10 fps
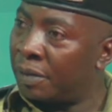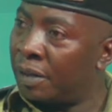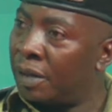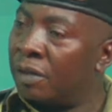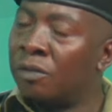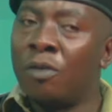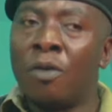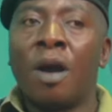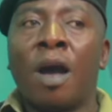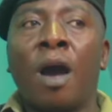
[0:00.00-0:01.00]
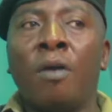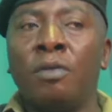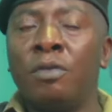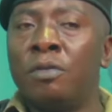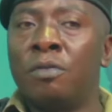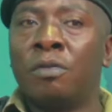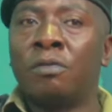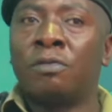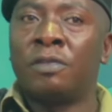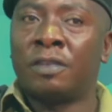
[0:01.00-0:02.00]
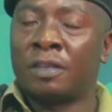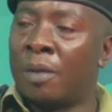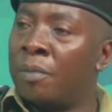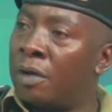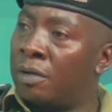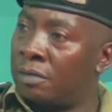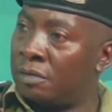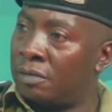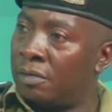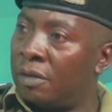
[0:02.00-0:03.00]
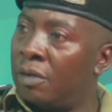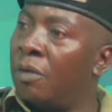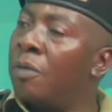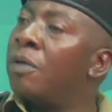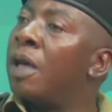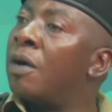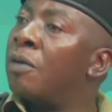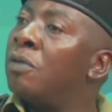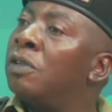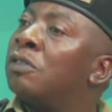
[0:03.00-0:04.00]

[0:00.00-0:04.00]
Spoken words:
So how do you go to visit someone whom who is not